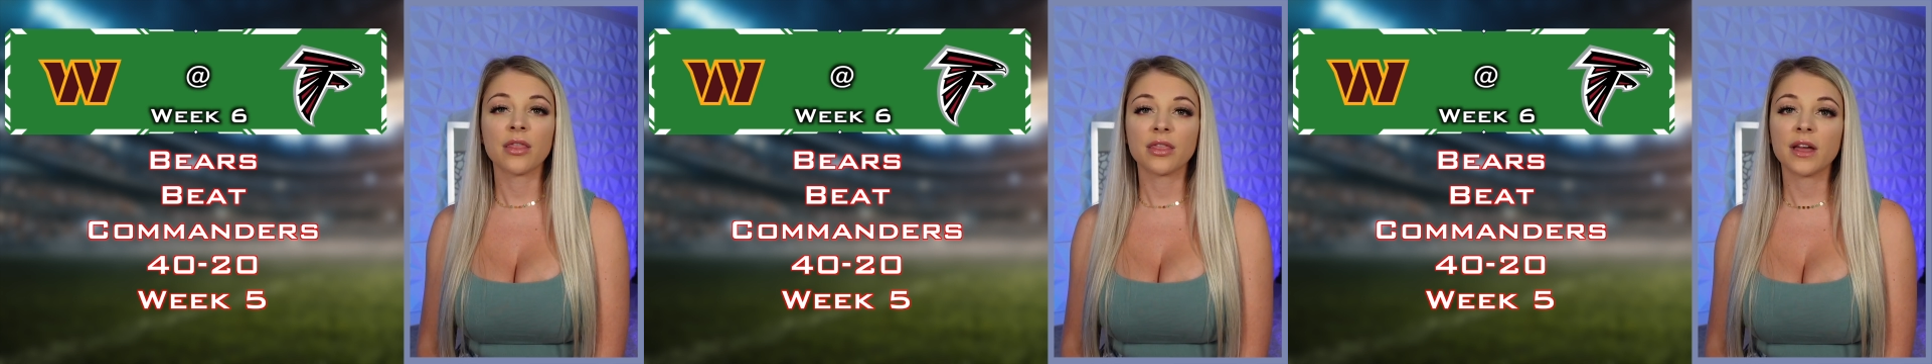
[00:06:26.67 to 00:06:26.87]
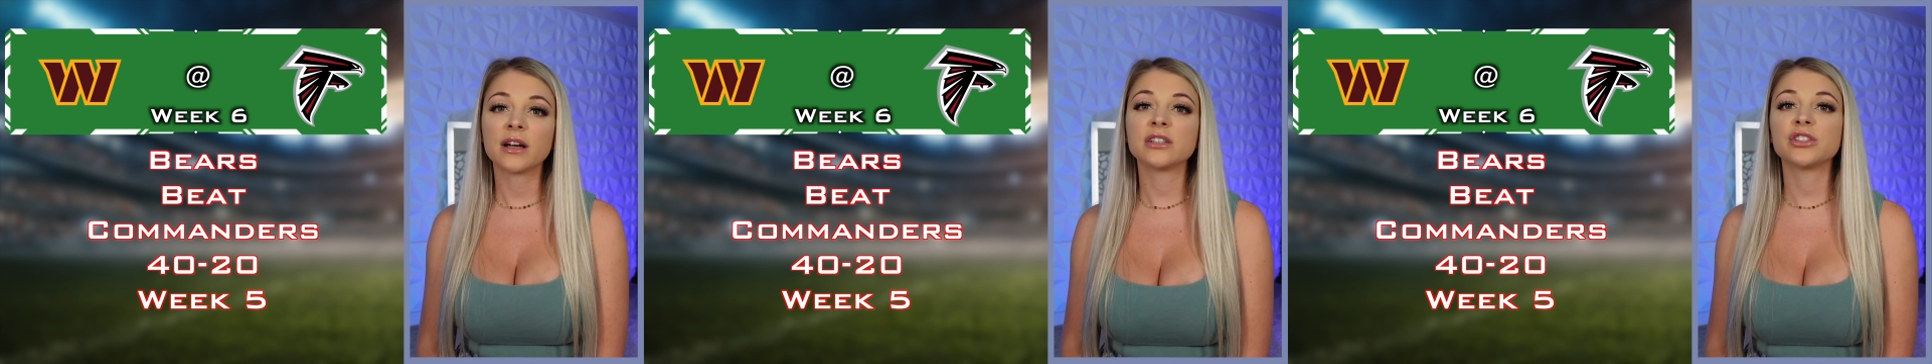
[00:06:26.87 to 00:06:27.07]

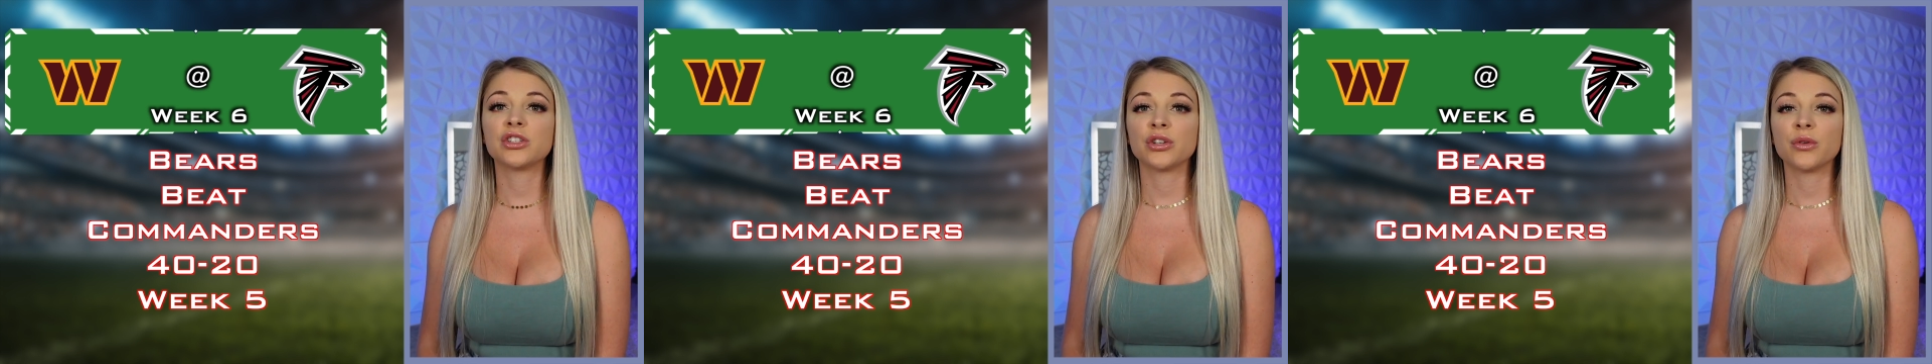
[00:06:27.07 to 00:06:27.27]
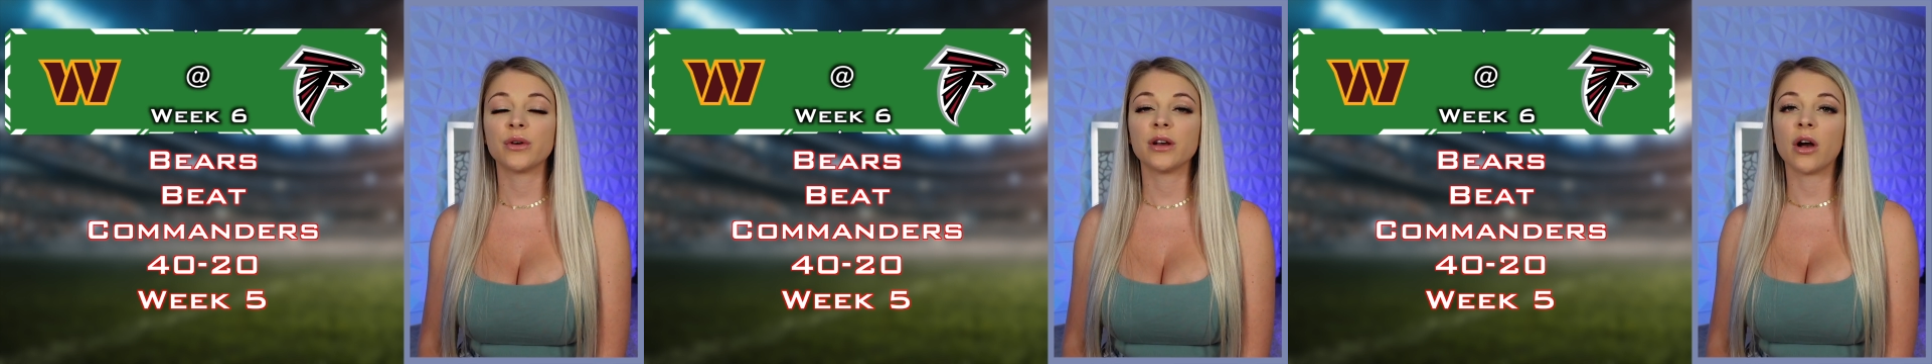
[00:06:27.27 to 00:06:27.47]
They're
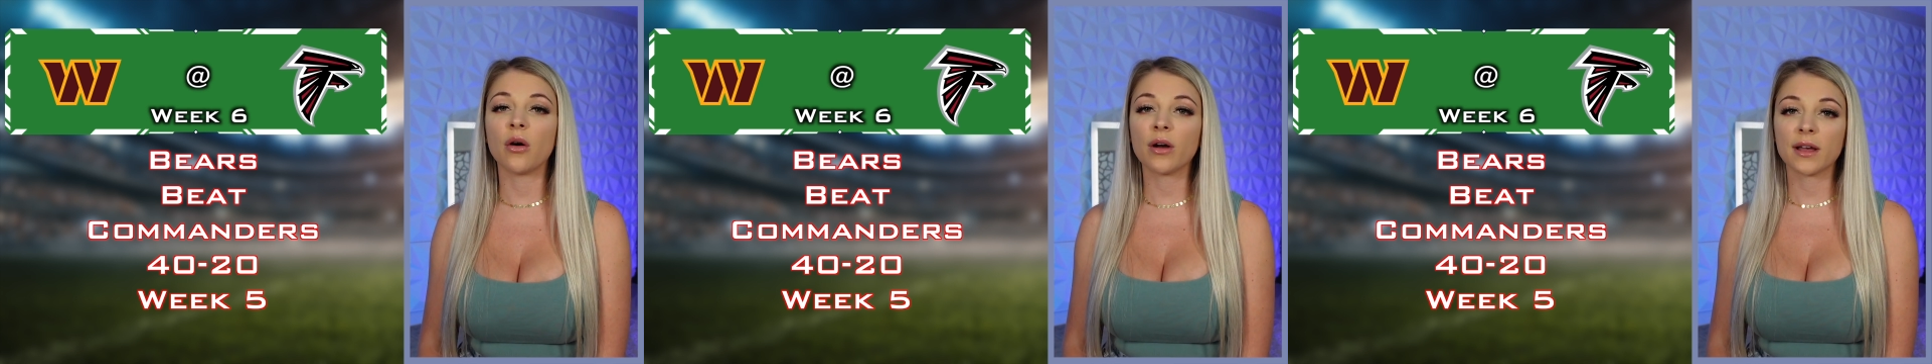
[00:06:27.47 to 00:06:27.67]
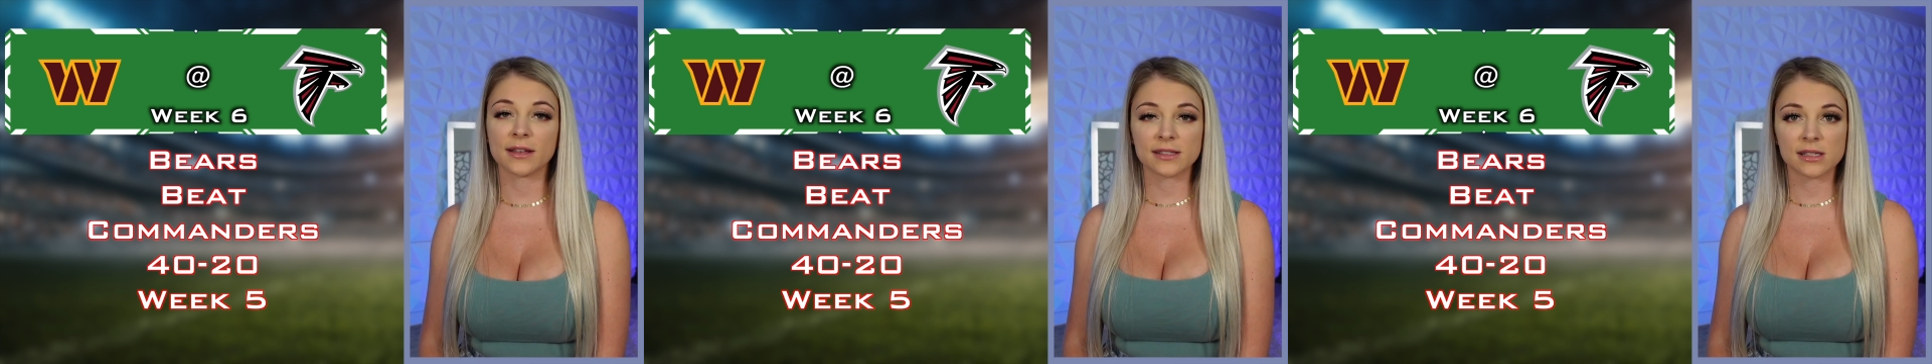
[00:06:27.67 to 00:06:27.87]
2-0
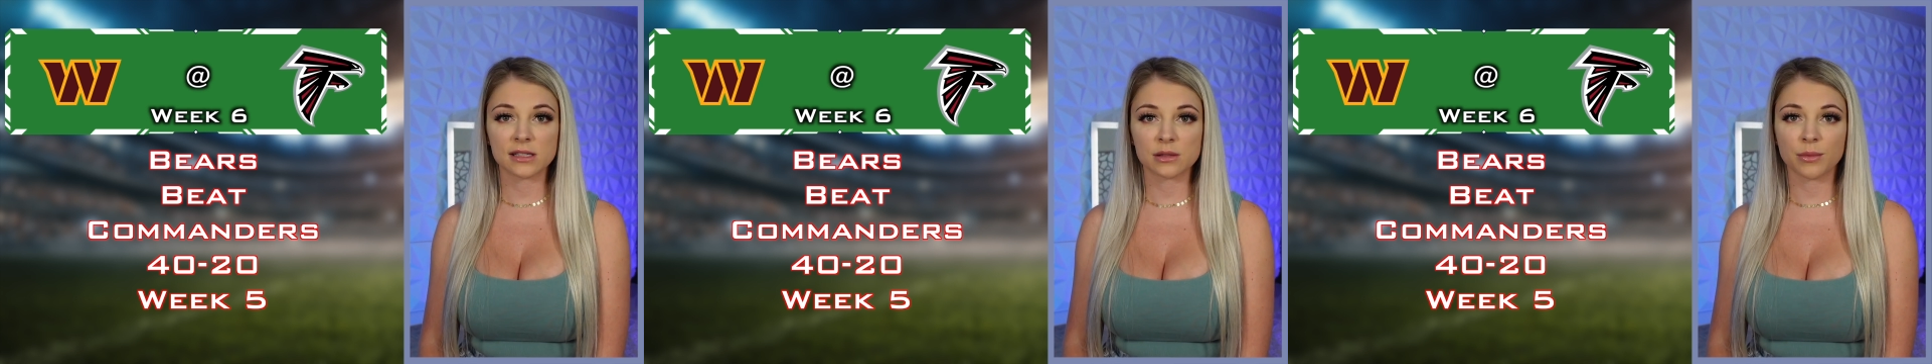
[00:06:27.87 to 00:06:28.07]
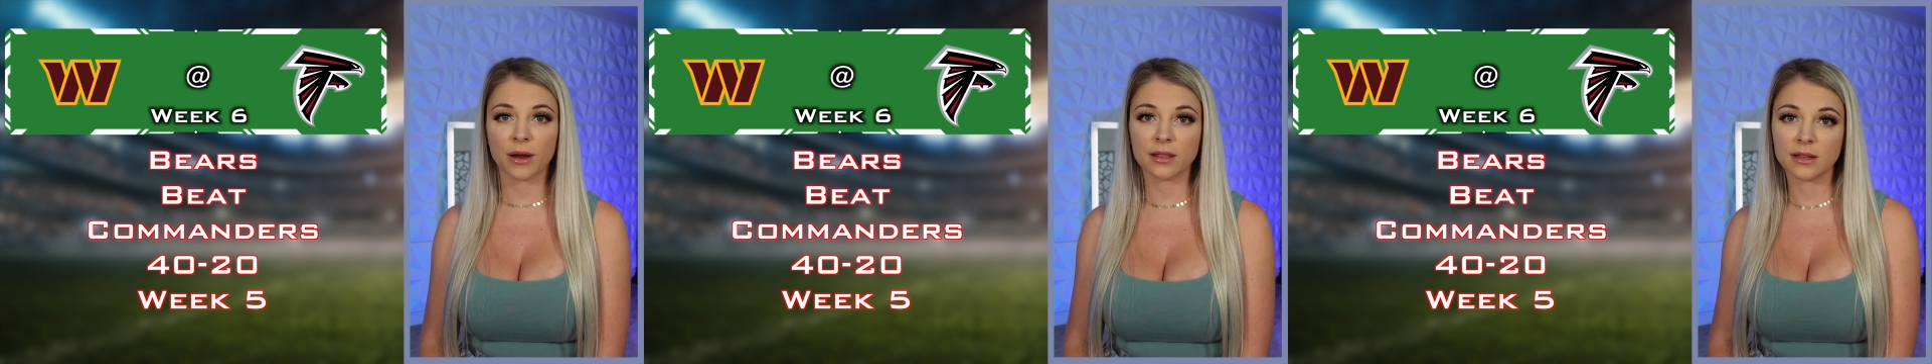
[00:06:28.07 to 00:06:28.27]
against the
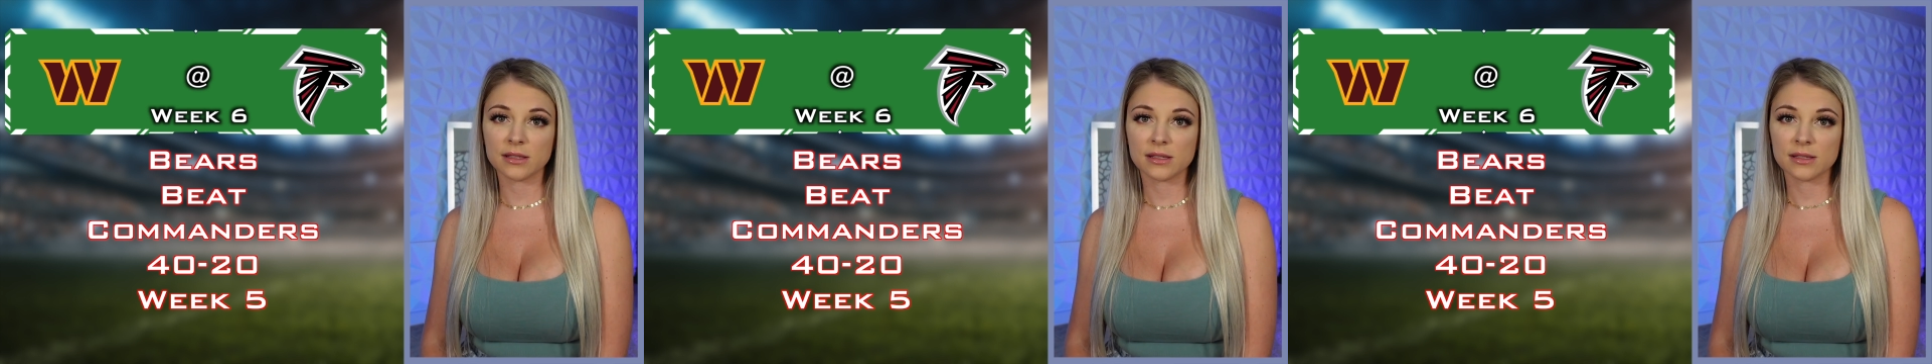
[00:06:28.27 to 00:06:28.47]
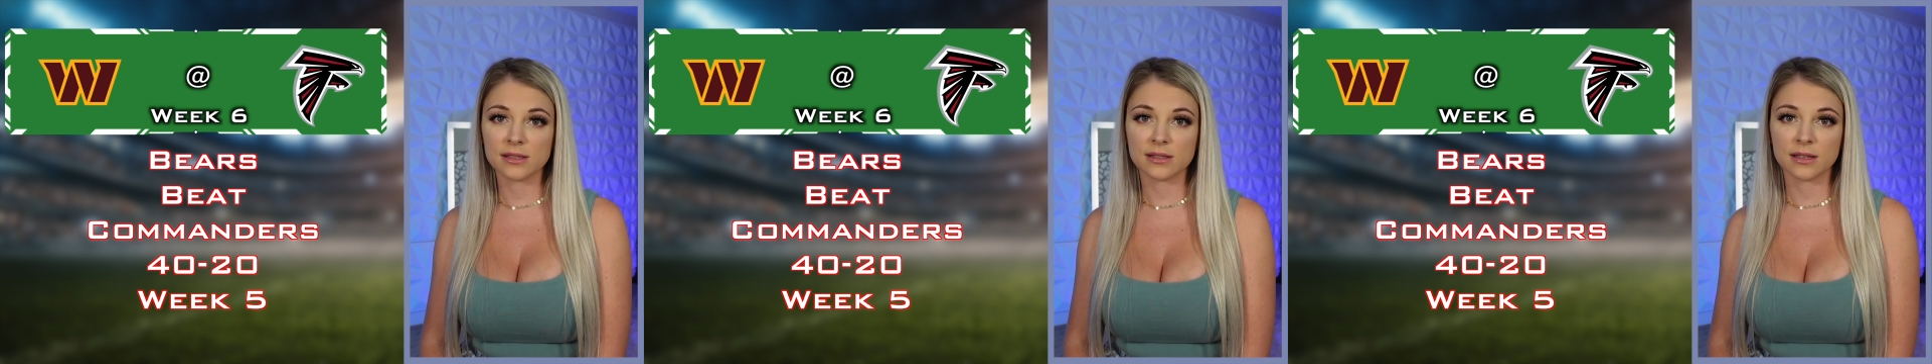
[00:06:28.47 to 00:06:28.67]
spread this
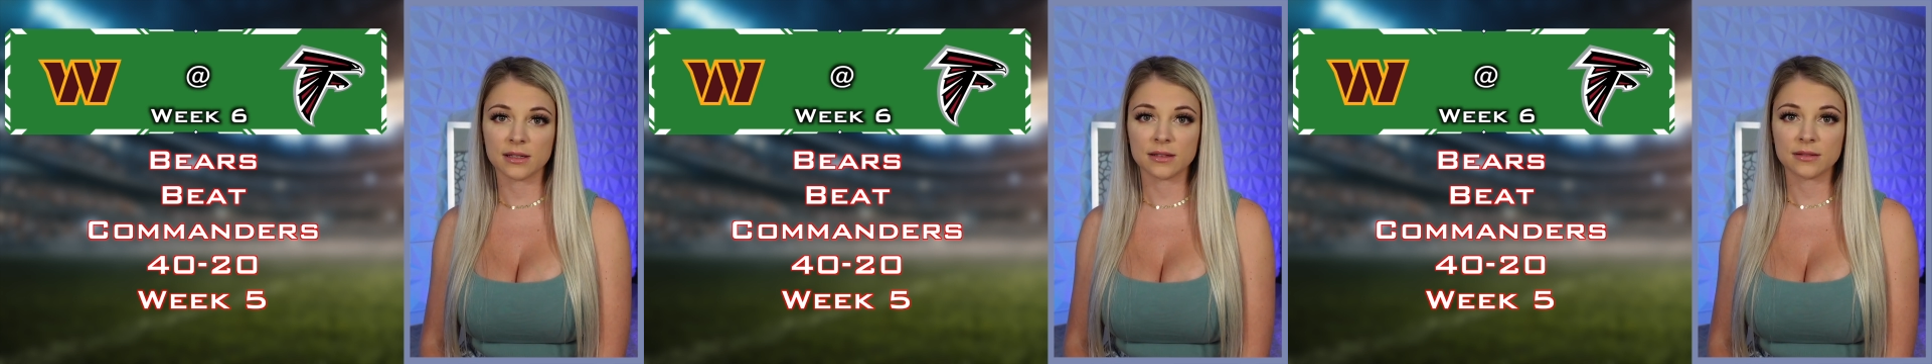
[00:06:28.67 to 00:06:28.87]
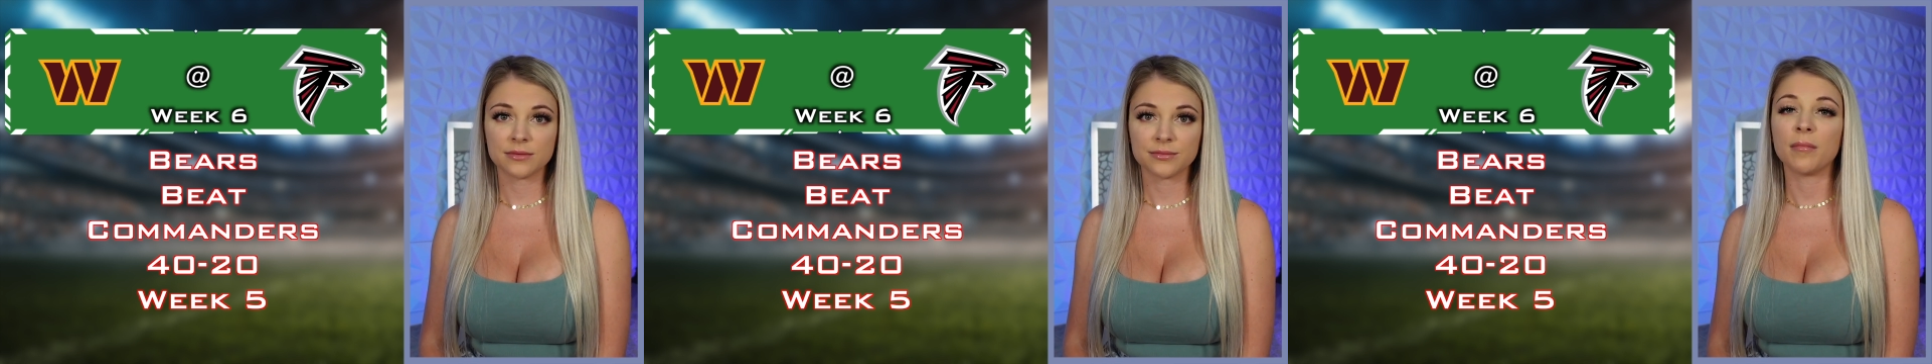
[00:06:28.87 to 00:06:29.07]
season.